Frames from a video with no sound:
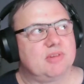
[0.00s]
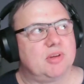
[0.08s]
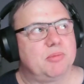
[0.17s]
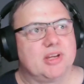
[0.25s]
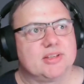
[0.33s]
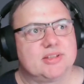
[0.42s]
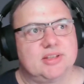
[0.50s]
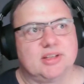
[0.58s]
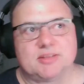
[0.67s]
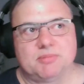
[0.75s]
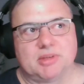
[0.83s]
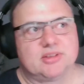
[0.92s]
about
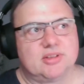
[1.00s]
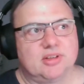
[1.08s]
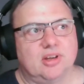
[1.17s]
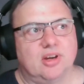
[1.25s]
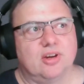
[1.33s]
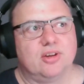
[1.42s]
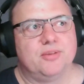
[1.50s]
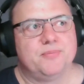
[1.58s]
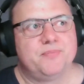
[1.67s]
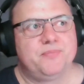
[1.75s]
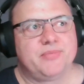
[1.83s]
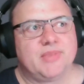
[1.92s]
6 months ago,
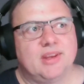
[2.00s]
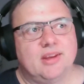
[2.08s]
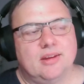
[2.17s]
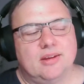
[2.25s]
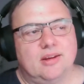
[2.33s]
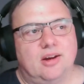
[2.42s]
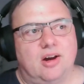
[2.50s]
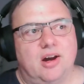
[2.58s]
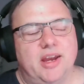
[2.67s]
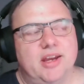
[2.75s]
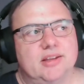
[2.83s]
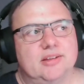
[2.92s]
I
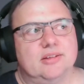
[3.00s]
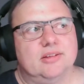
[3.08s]
had